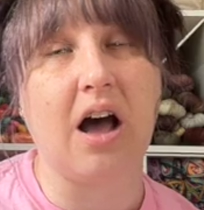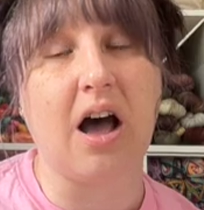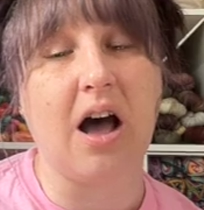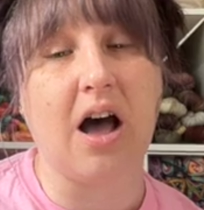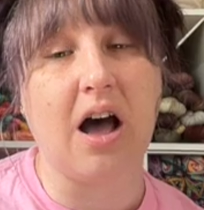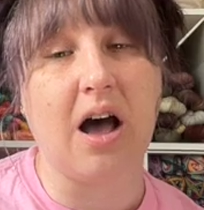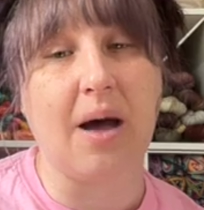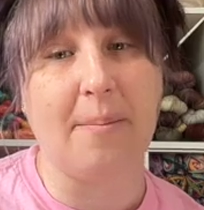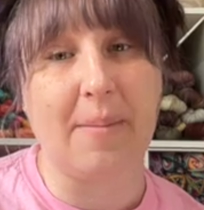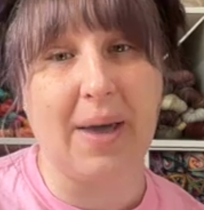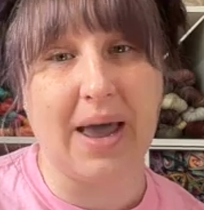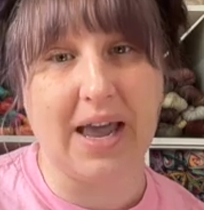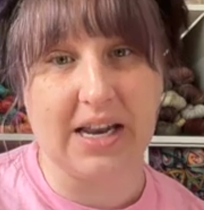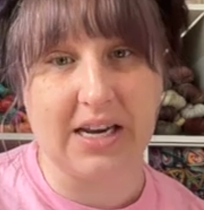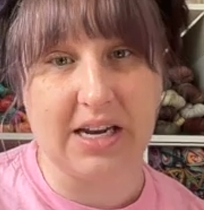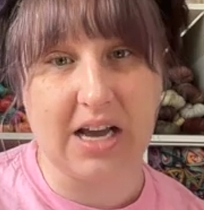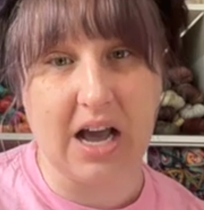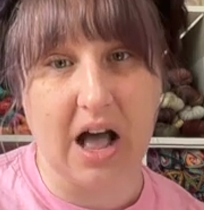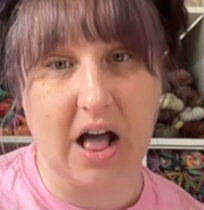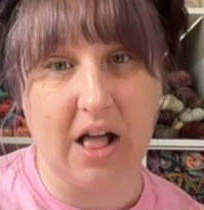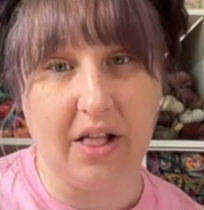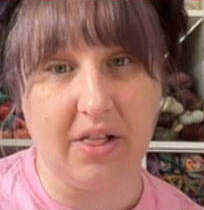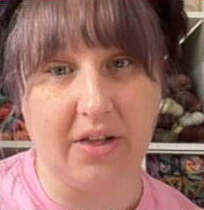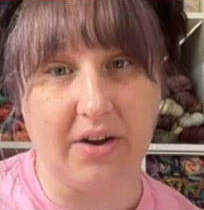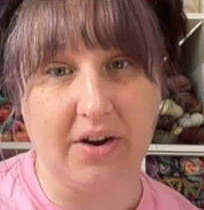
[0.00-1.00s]
a main
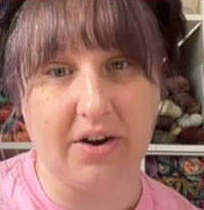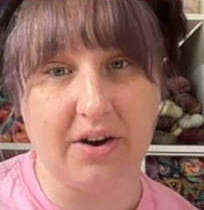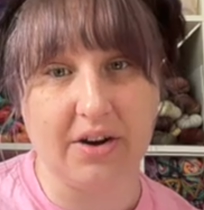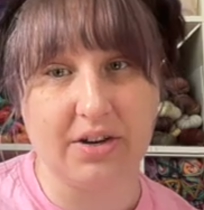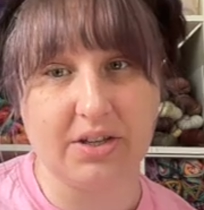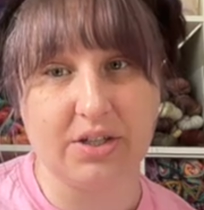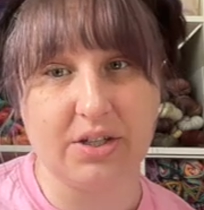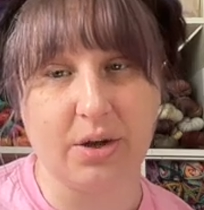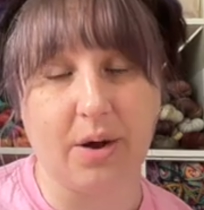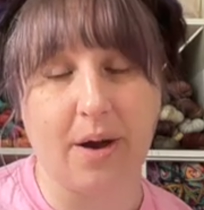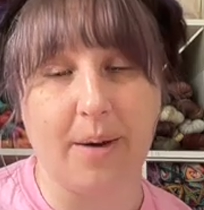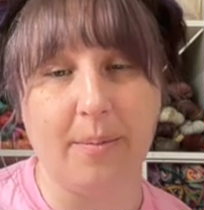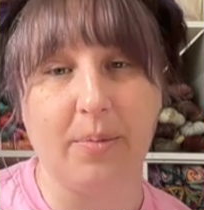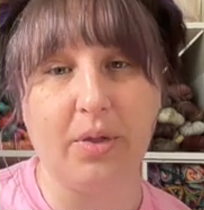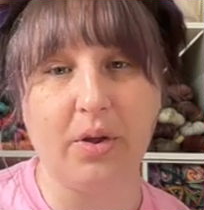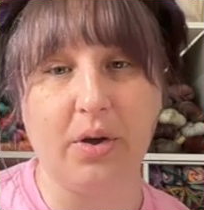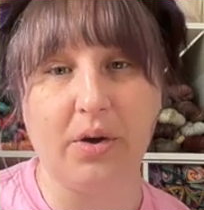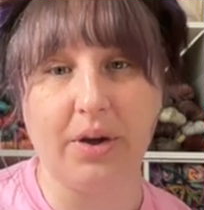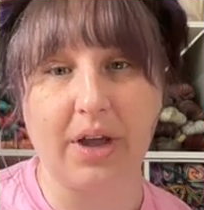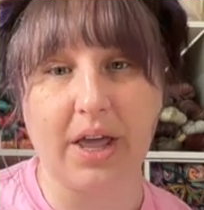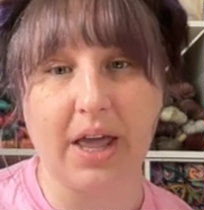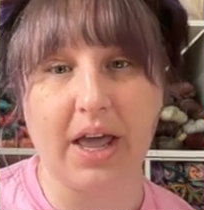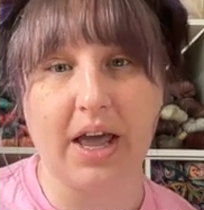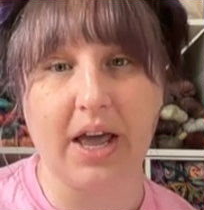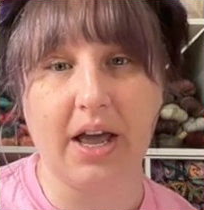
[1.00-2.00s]
color. So I'm
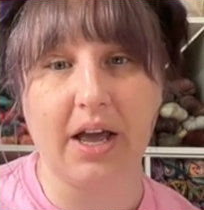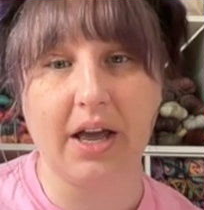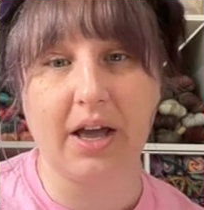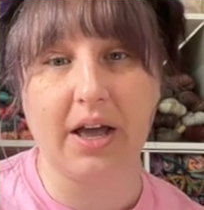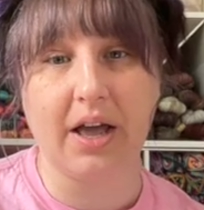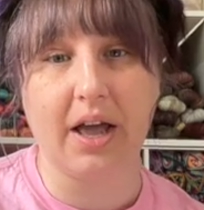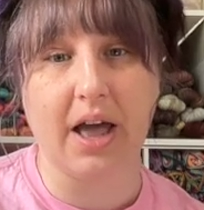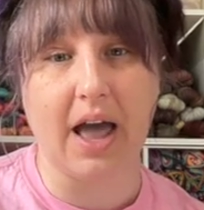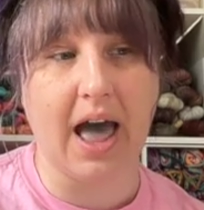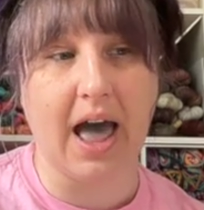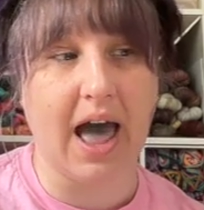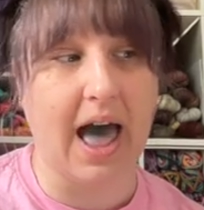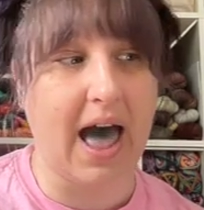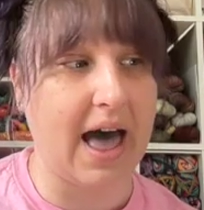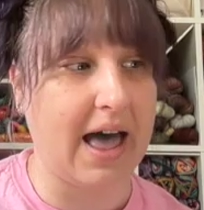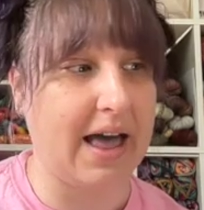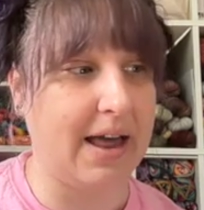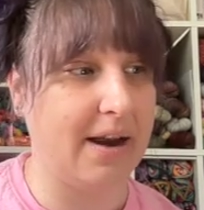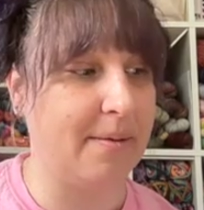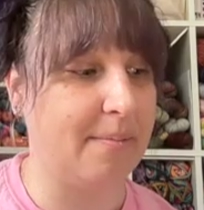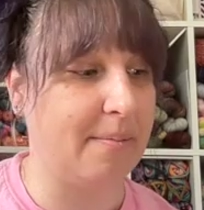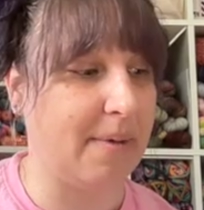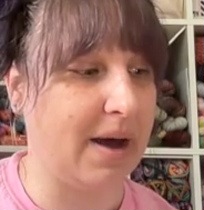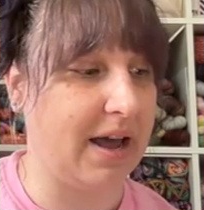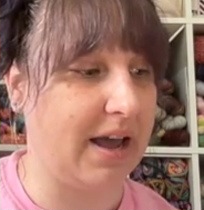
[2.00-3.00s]
looking at
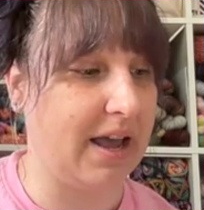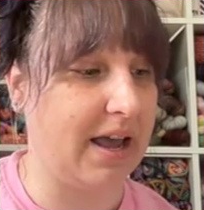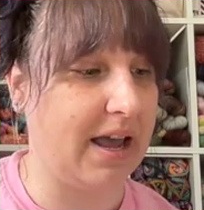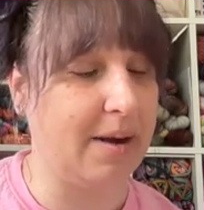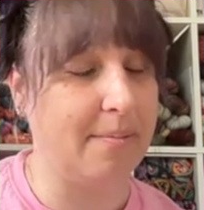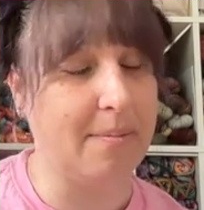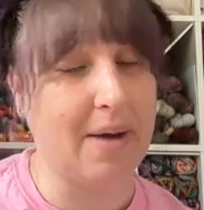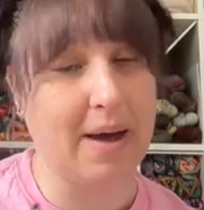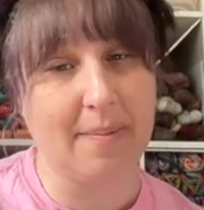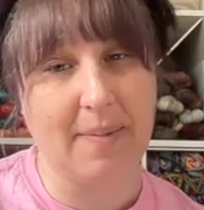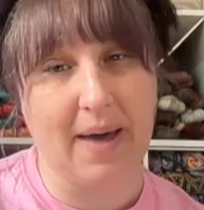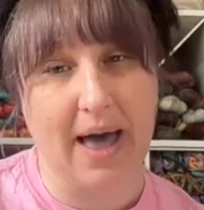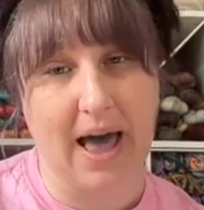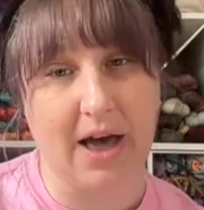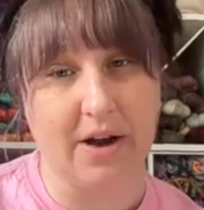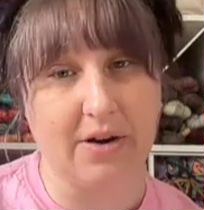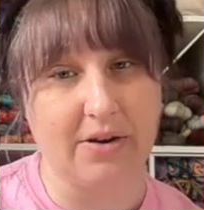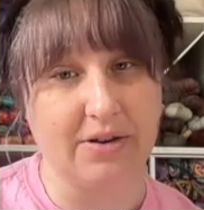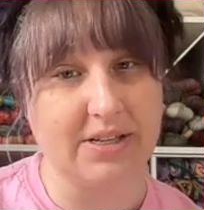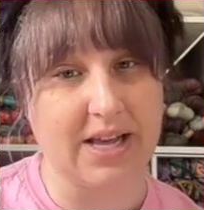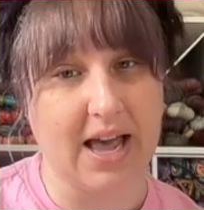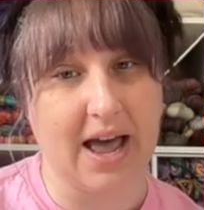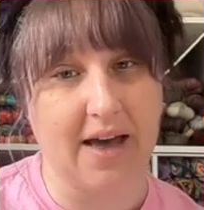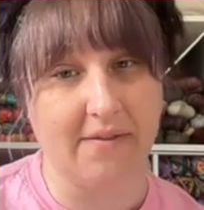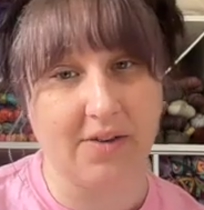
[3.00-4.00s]
in my
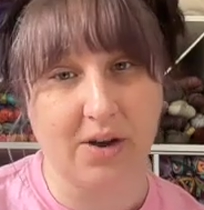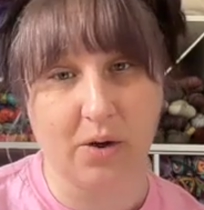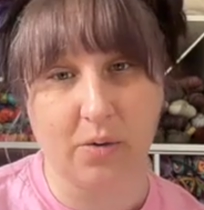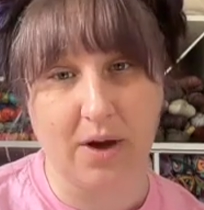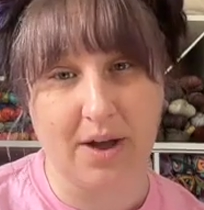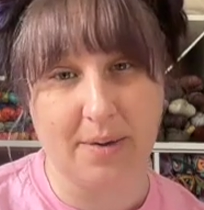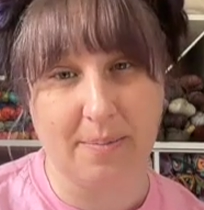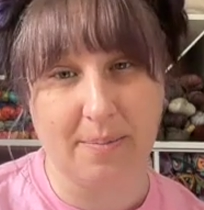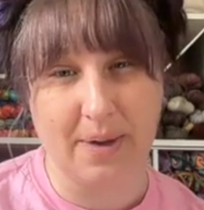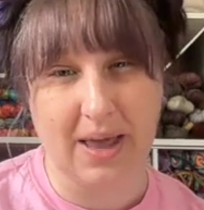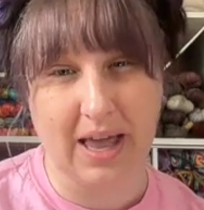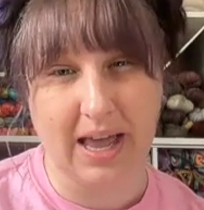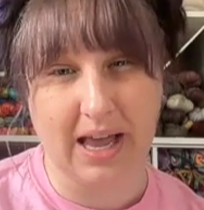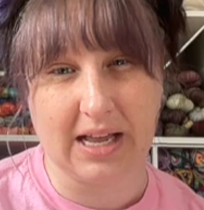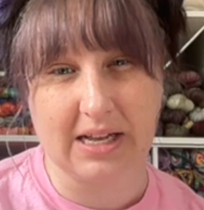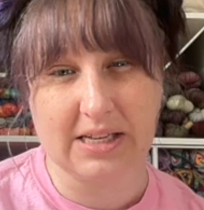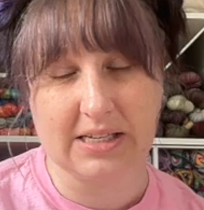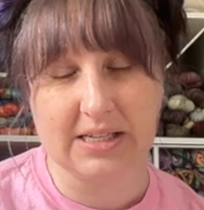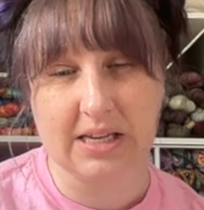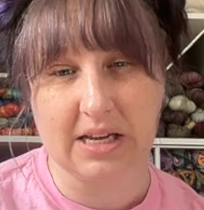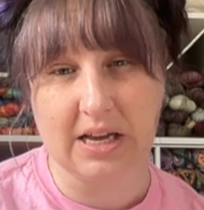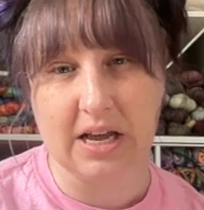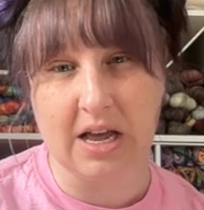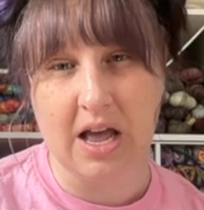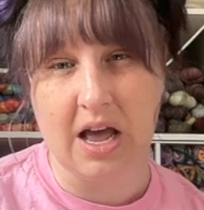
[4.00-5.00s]
patterns. I haven't quite picked
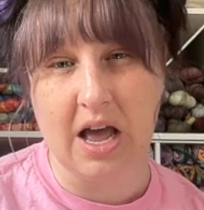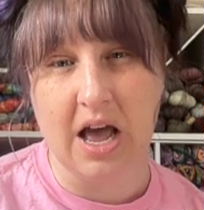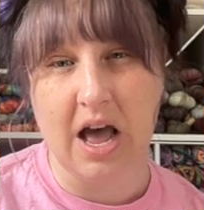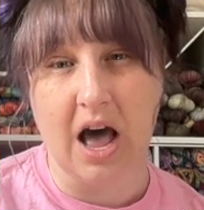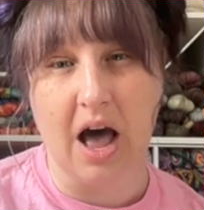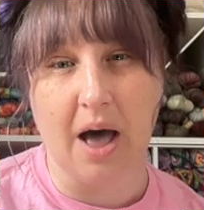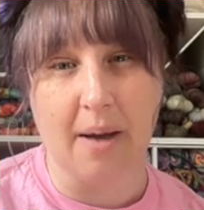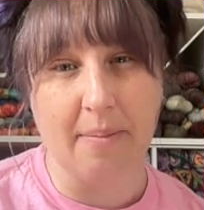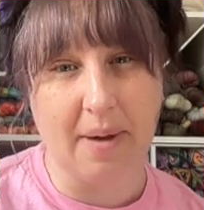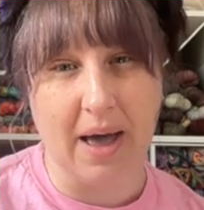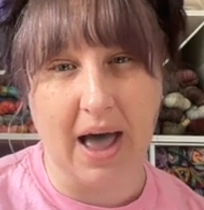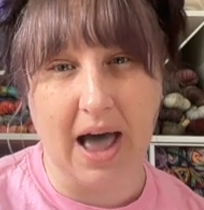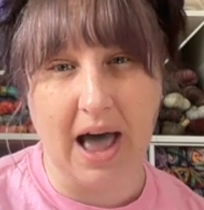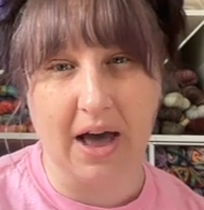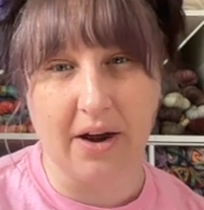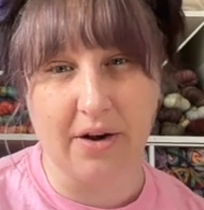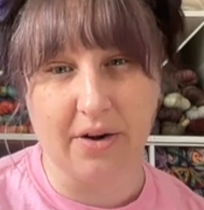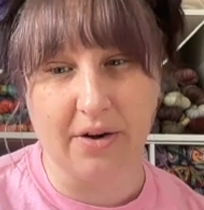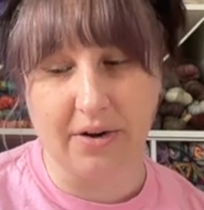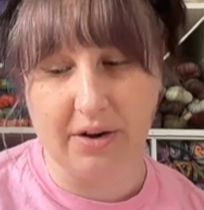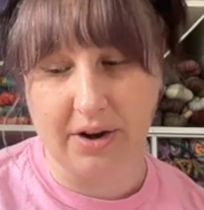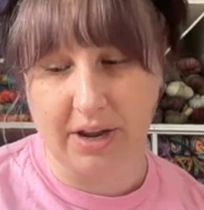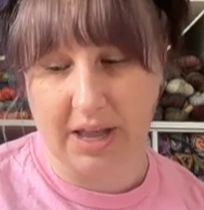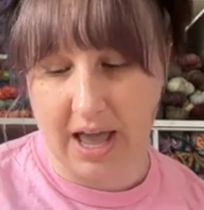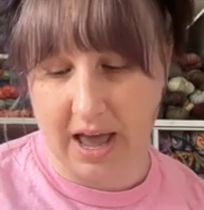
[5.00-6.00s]
a
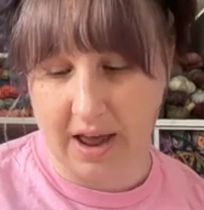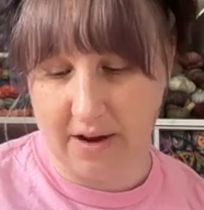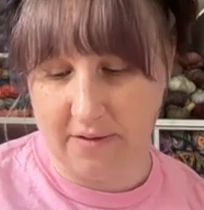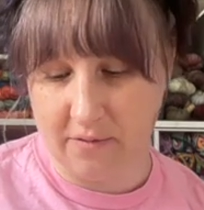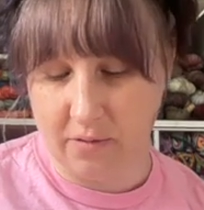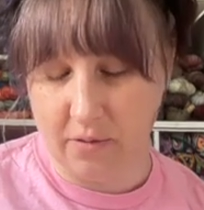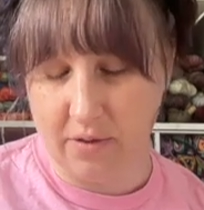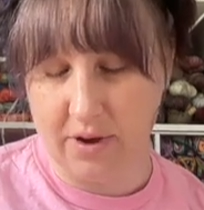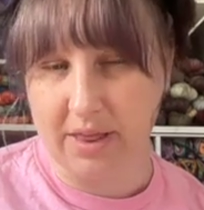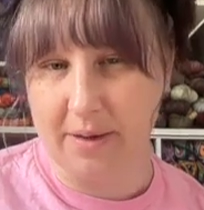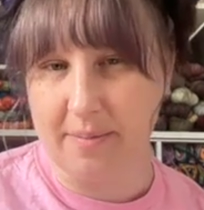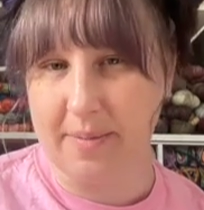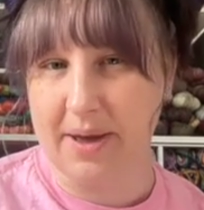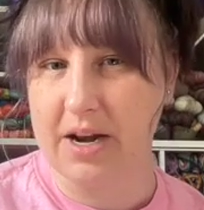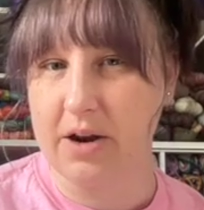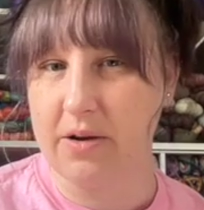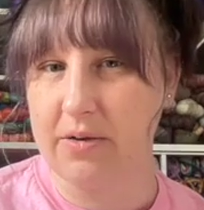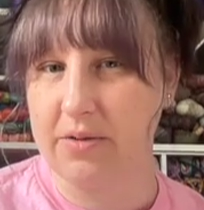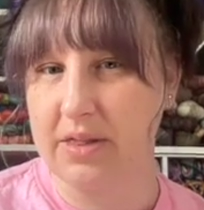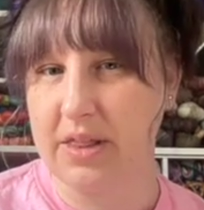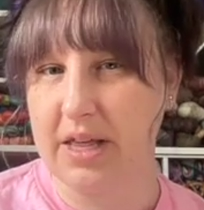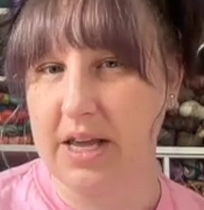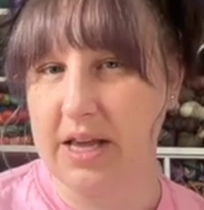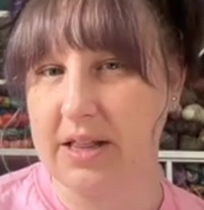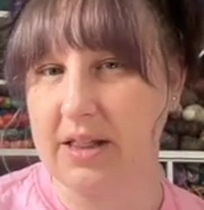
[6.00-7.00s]
pattern yet for them. I
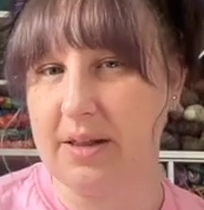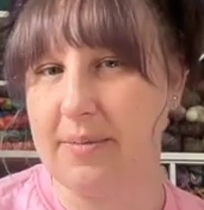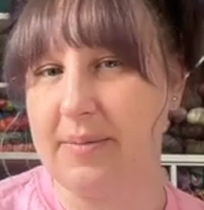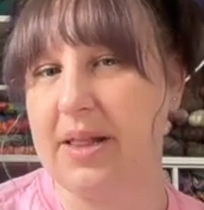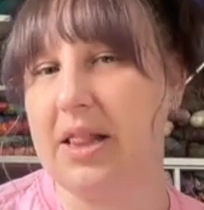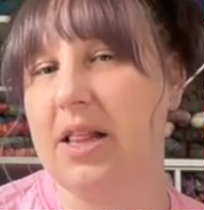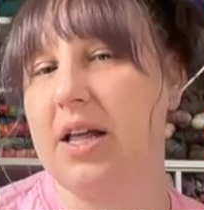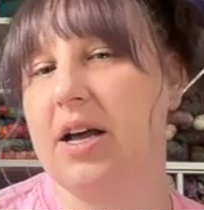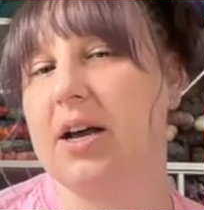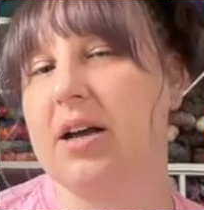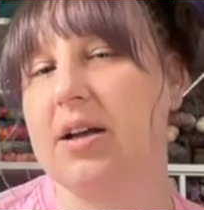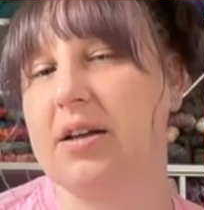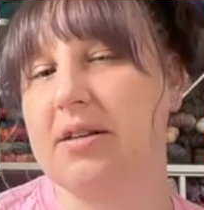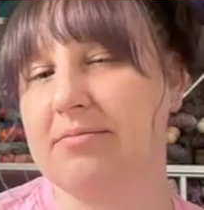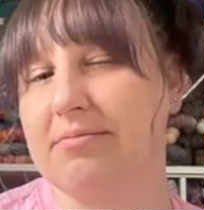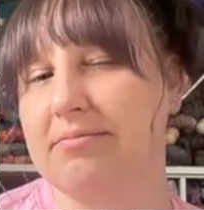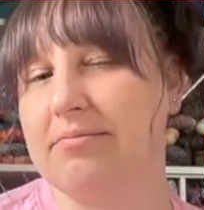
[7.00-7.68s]
don't think. Let me look.